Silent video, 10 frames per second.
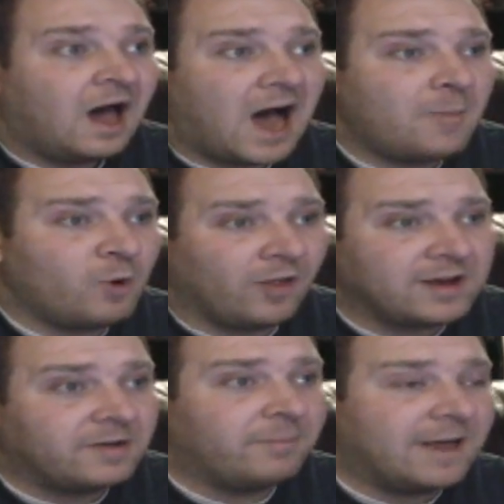I'm
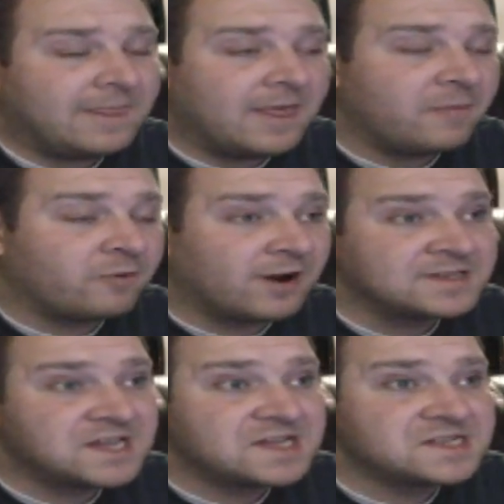willing to bet that the
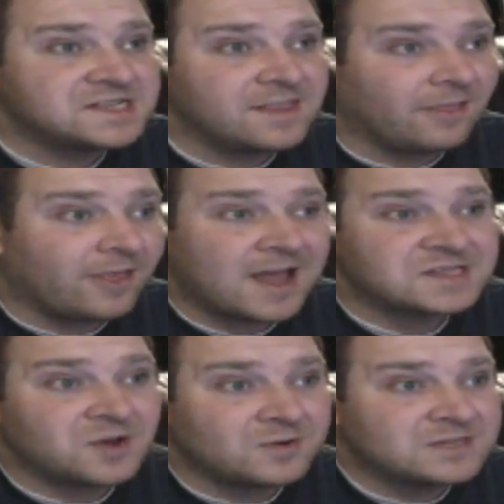princess is in the
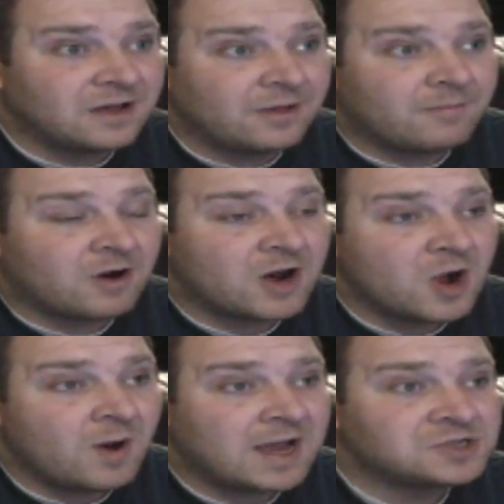last hotel that
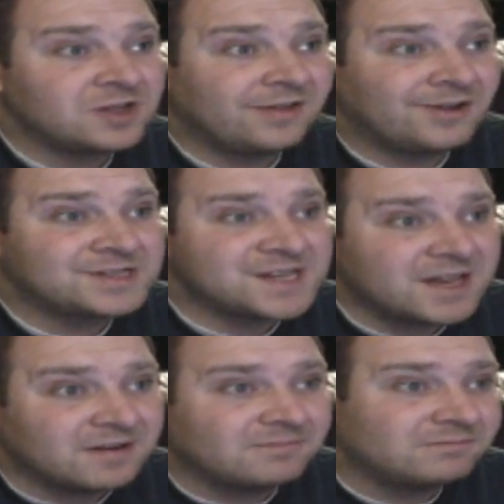Mario actually looks
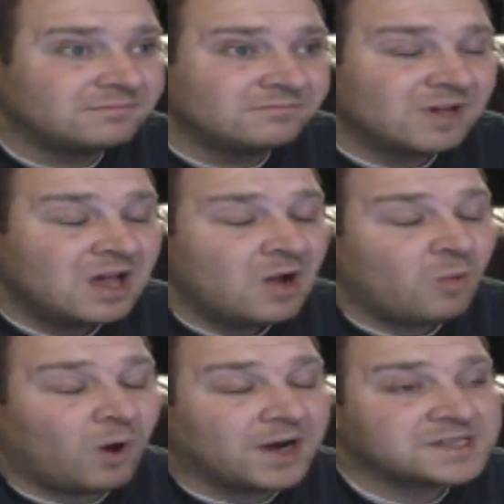in.
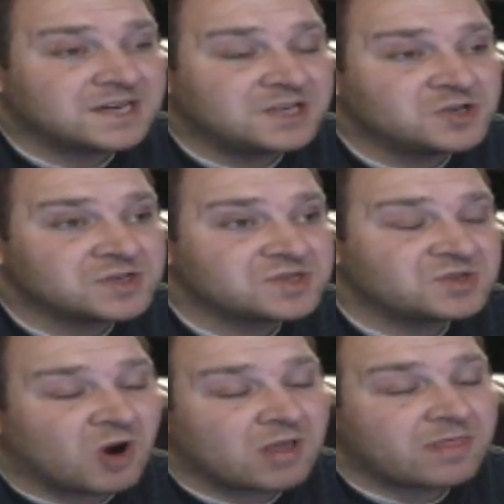Why doesn't he just
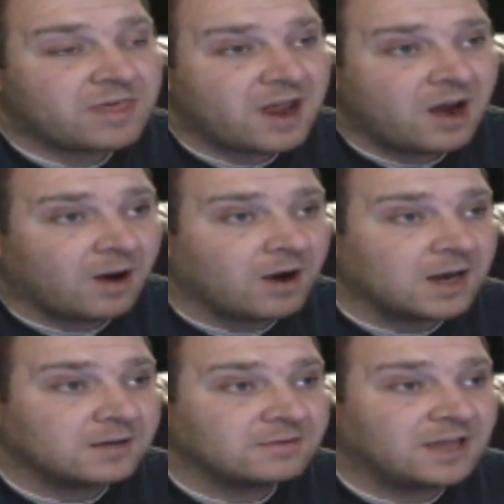start there
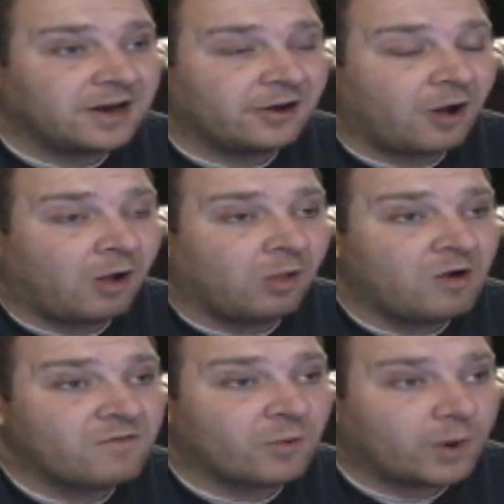and get it all
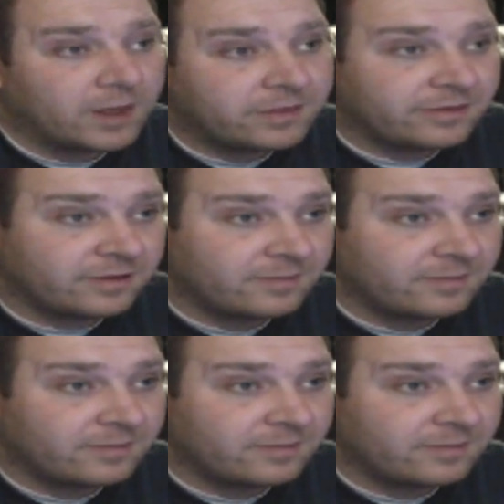over with?